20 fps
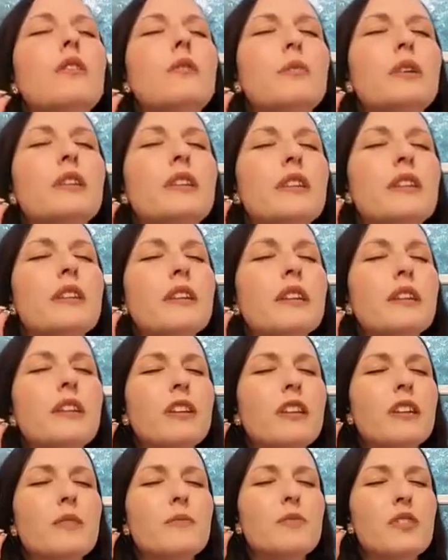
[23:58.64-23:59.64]
but then there
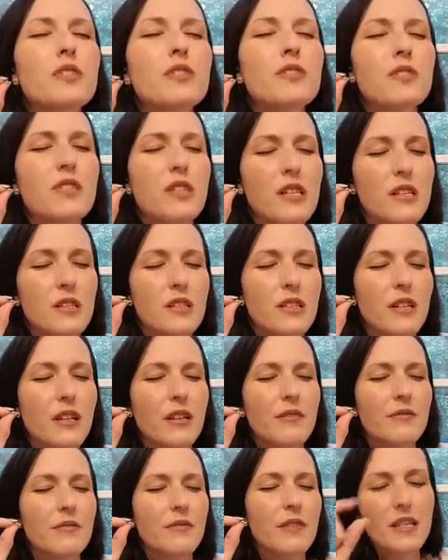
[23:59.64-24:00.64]
comes a
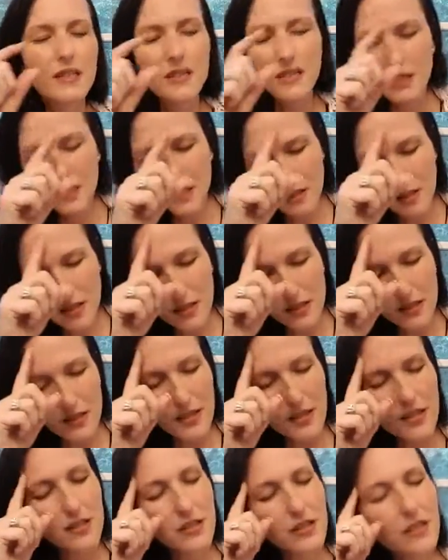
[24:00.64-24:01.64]
season, and this is the
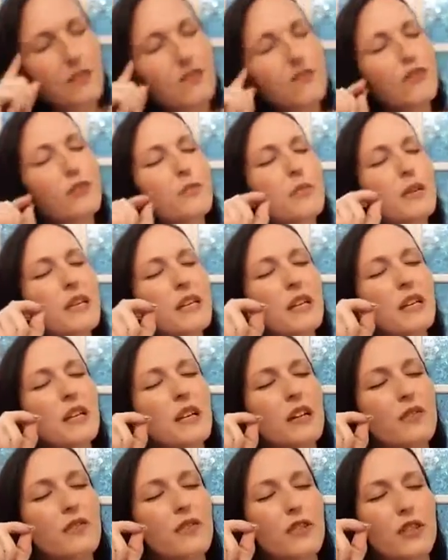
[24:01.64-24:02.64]
season for many
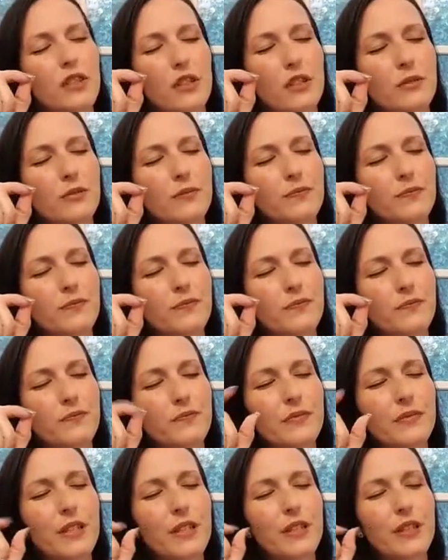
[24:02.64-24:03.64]
of you.
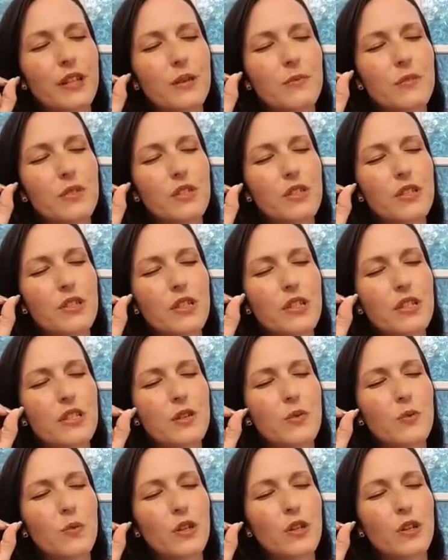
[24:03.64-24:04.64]
There comes a season where